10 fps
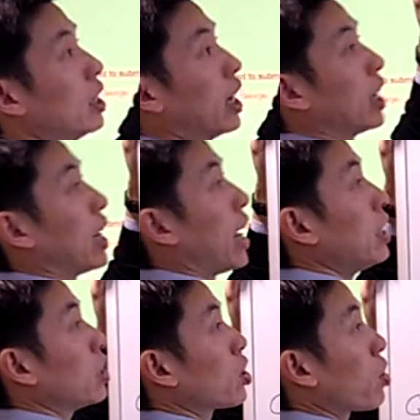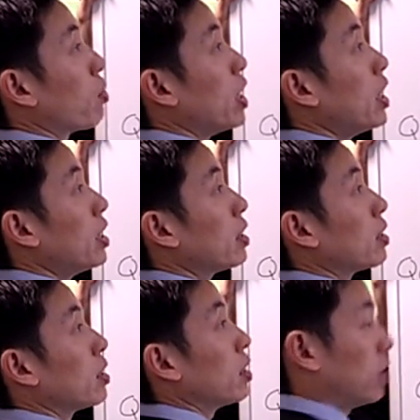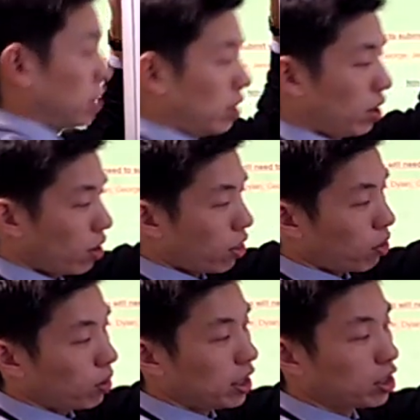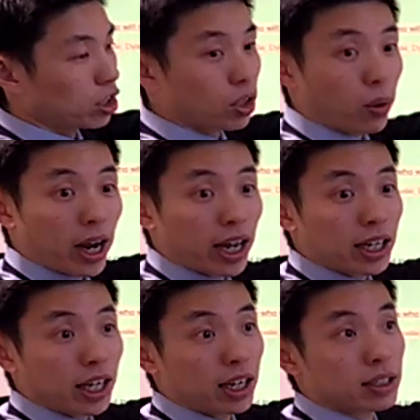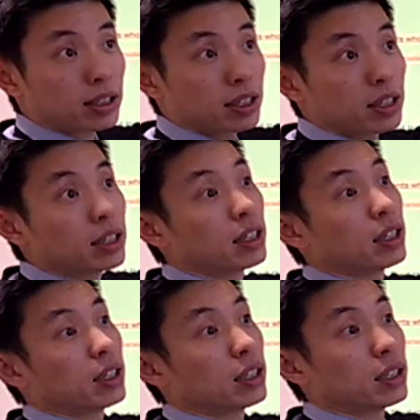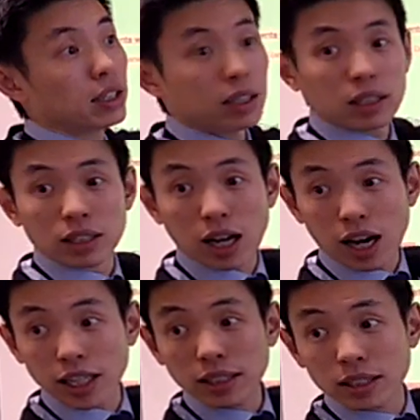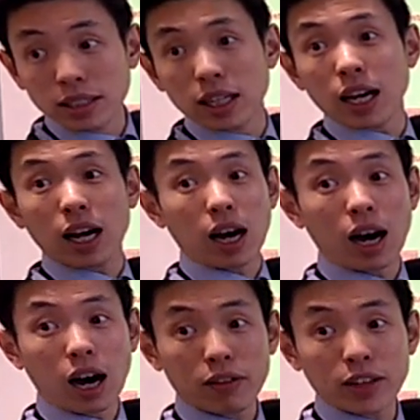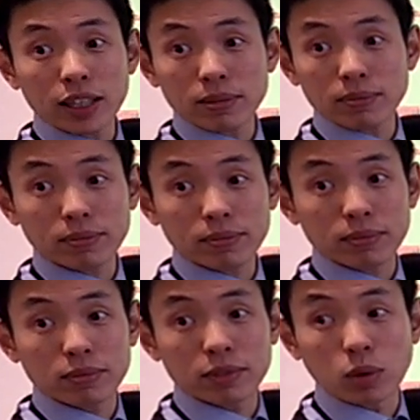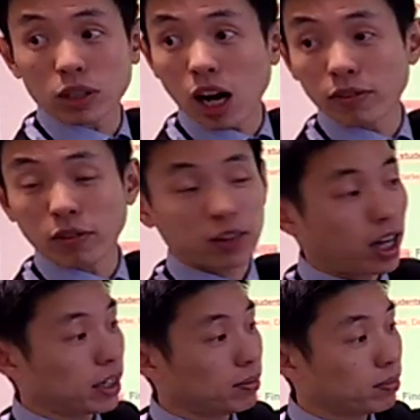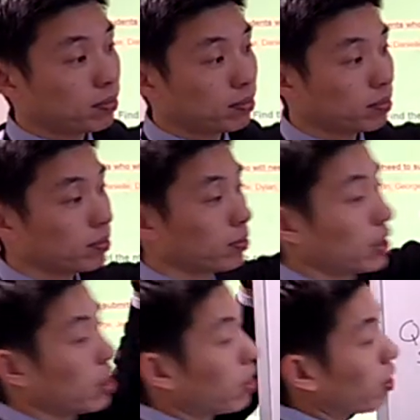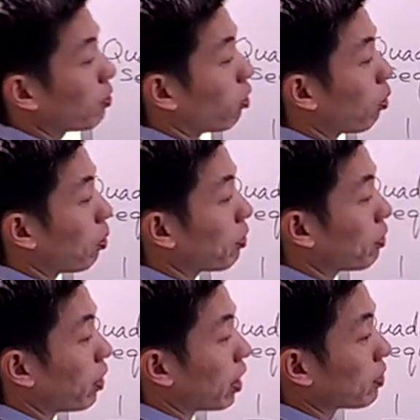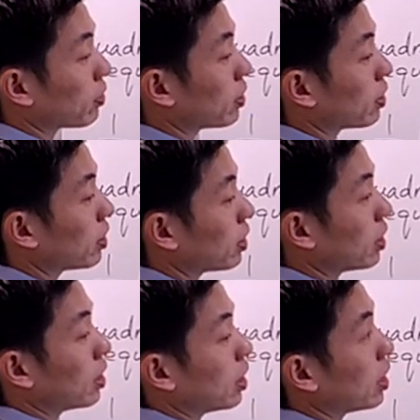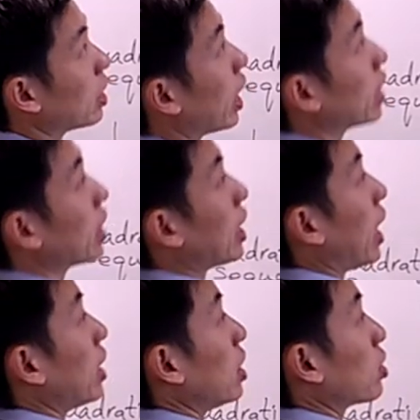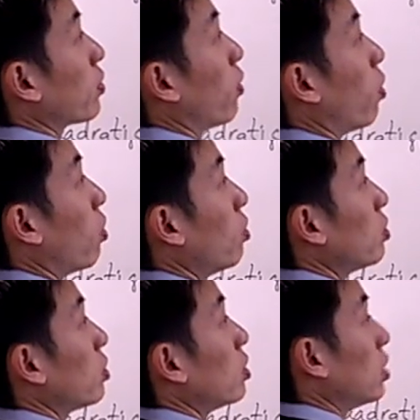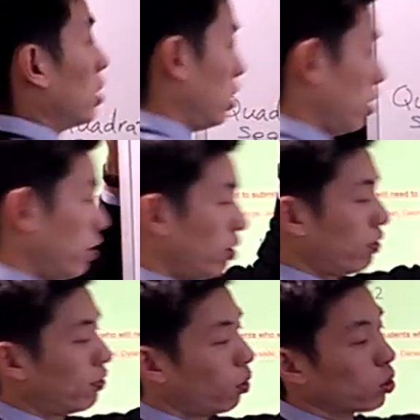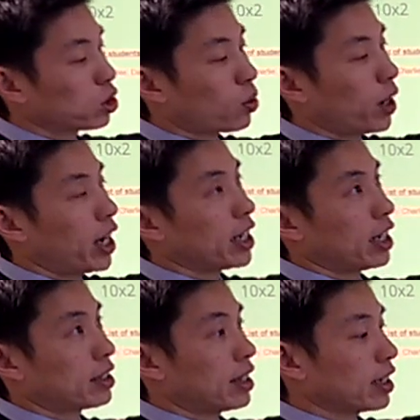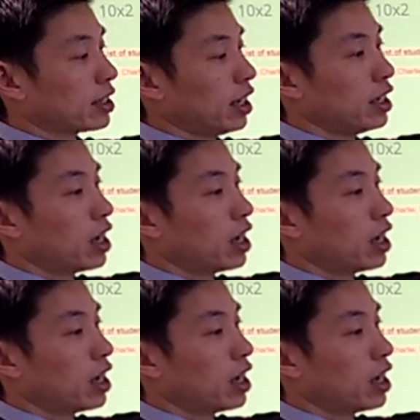And n is 3. 3 squared is 9. Half it. What's half of 9? 4.5. And then n is 4. 4 squared is 16.